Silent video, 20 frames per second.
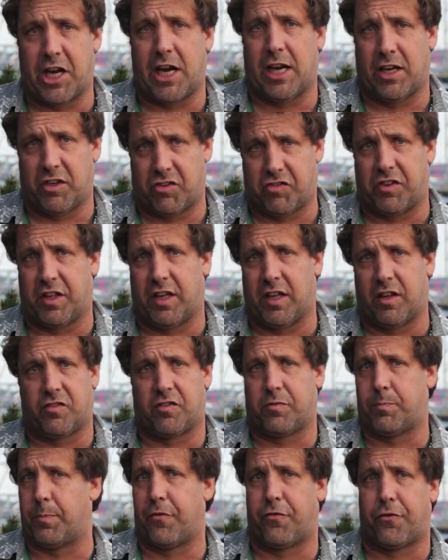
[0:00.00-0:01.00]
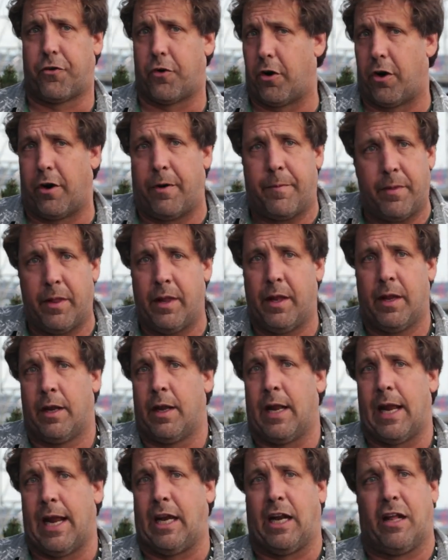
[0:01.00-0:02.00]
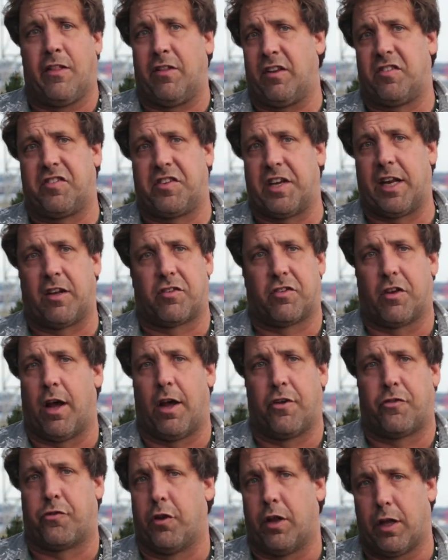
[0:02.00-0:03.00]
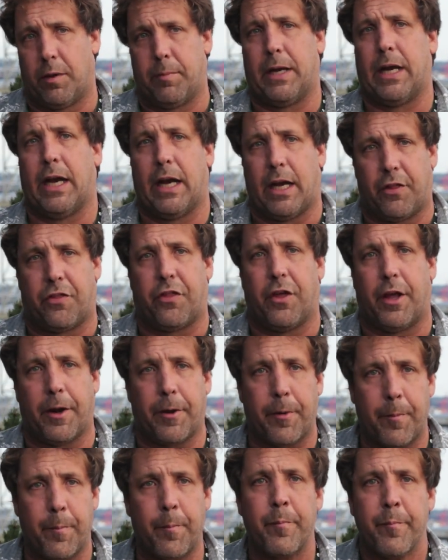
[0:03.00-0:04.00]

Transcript: change this before any of these states' laws really mean anything.